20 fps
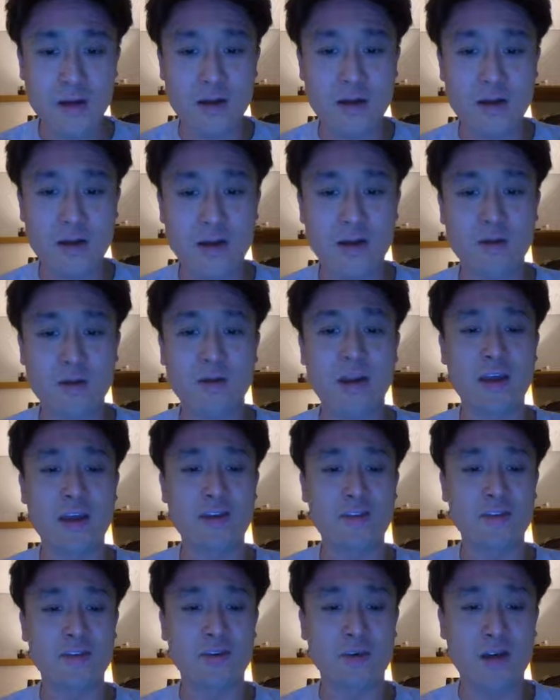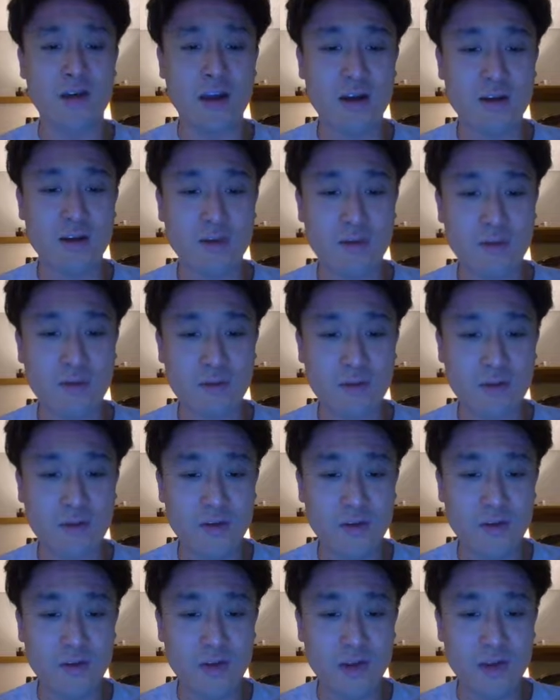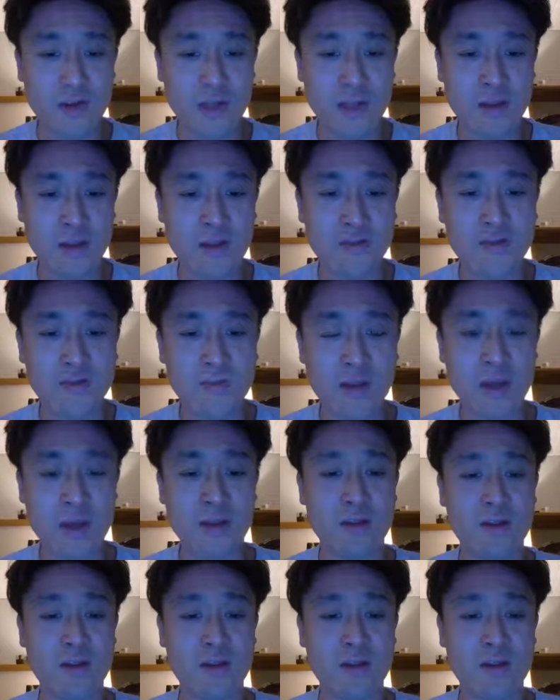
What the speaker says: Okay, so we need this method.